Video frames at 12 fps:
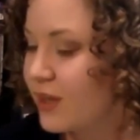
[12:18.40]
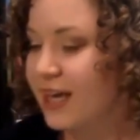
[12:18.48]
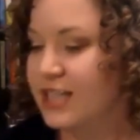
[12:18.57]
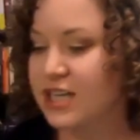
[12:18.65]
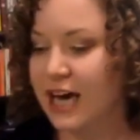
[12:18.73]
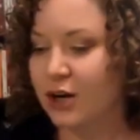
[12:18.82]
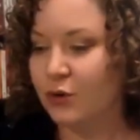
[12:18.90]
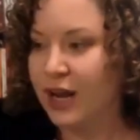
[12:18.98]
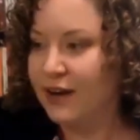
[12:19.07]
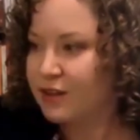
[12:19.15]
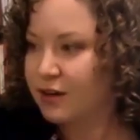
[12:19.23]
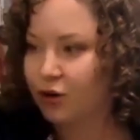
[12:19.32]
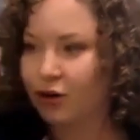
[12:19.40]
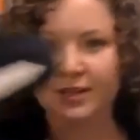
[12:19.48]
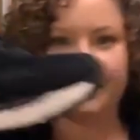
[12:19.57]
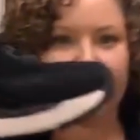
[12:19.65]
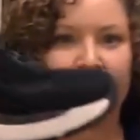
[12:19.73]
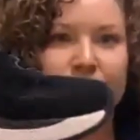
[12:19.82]
is, I don't have the great
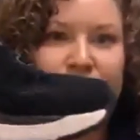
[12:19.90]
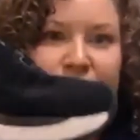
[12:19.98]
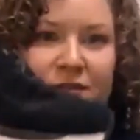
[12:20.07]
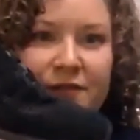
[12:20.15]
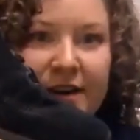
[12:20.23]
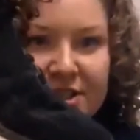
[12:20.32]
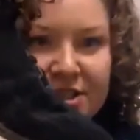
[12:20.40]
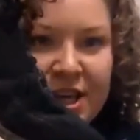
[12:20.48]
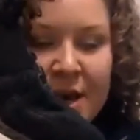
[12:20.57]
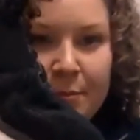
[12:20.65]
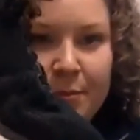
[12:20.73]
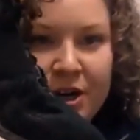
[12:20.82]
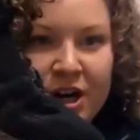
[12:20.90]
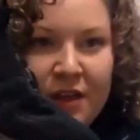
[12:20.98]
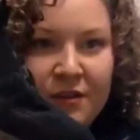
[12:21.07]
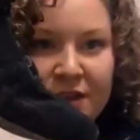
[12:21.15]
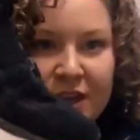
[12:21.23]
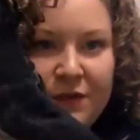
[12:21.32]
firm surface, but
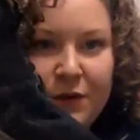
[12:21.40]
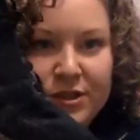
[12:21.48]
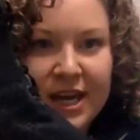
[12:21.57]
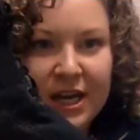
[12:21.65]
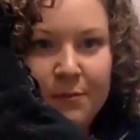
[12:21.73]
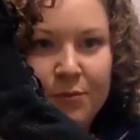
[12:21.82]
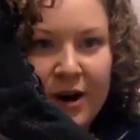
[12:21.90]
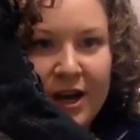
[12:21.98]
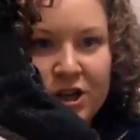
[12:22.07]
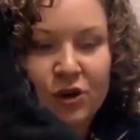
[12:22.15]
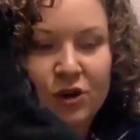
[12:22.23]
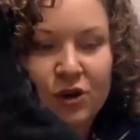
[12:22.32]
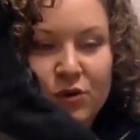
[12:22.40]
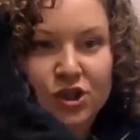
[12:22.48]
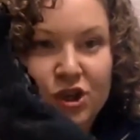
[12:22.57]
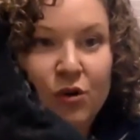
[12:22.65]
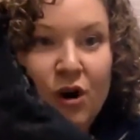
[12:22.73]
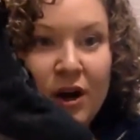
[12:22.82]
another thing, if you take a brand new
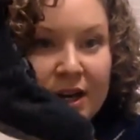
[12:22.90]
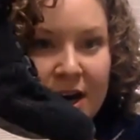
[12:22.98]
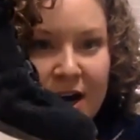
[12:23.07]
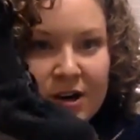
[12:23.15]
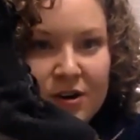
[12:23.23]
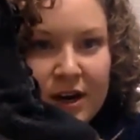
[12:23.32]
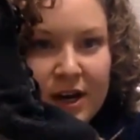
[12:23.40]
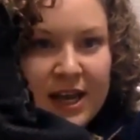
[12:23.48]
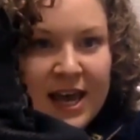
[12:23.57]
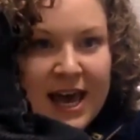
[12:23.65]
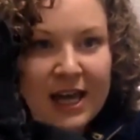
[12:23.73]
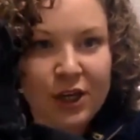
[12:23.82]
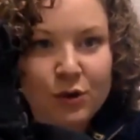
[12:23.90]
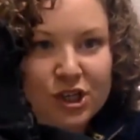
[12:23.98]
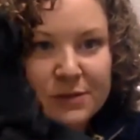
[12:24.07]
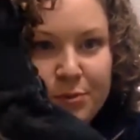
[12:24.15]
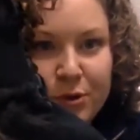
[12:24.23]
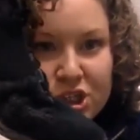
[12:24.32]
shoe on concrete and you
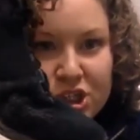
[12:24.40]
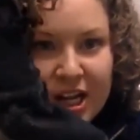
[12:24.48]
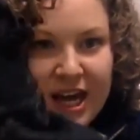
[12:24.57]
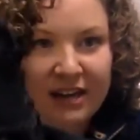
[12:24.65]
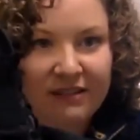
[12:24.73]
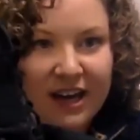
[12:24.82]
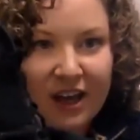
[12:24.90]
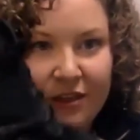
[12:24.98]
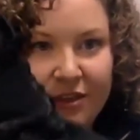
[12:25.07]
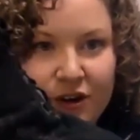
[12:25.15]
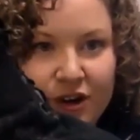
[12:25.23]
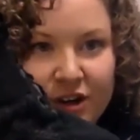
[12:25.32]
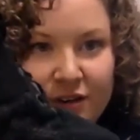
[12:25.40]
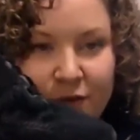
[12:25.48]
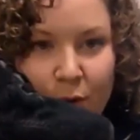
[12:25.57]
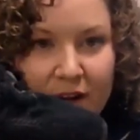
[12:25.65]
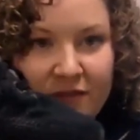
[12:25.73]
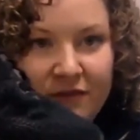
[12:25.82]
just push it at like a 30 to
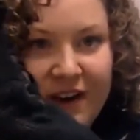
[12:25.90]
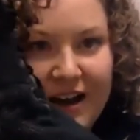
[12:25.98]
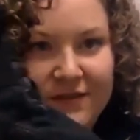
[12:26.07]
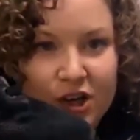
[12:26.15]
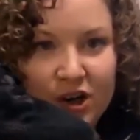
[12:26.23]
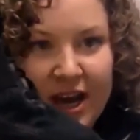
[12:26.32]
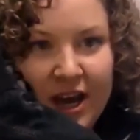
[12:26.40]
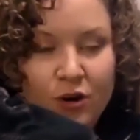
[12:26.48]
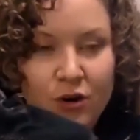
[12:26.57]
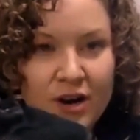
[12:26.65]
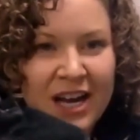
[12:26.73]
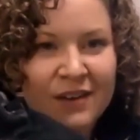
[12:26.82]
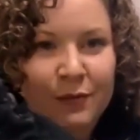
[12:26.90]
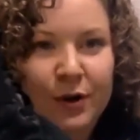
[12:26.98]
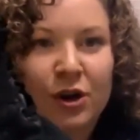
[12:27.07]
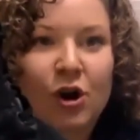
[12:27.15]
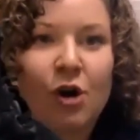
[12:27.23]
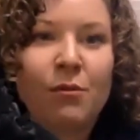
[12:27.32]
45 degree angle, kind of where
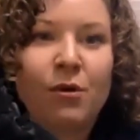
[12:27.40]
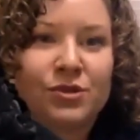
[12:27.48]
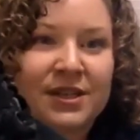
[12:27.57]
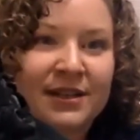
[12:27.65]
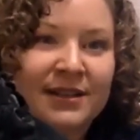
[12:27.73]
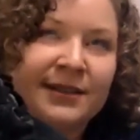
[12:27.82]
you're almost,